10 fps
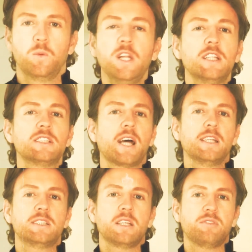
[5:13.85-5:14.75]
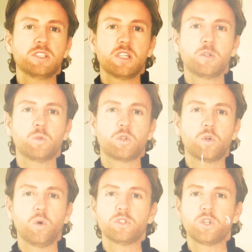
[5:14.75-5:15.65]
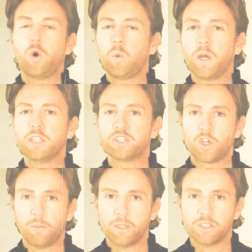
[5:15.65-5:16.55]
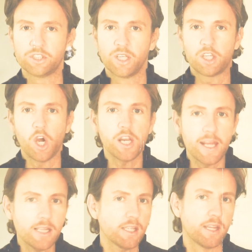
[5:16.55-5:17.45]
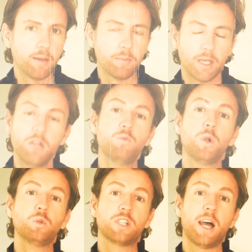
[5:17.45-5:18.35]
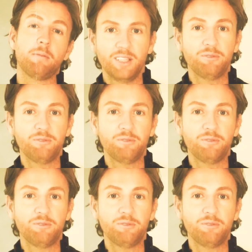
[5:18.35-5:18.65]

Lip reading: when he decides to give his little court hallway sermons, cut into them in real time.